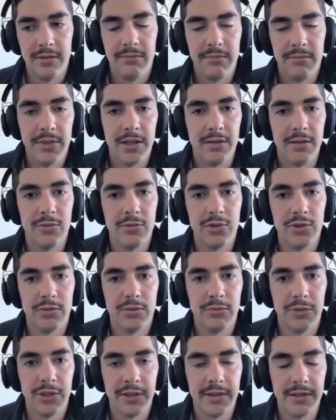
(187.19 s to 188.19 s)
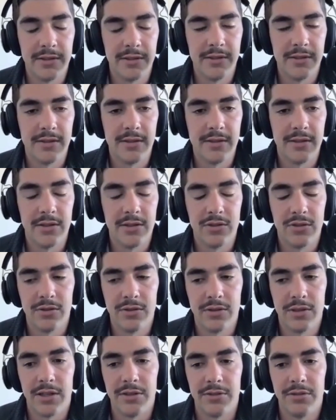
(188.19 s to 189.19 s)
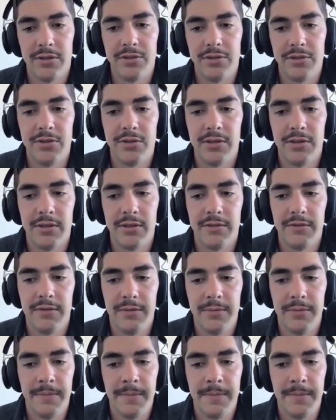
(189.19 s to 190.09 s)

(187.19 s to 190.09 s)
many emerging markets as a digital dollar alternative.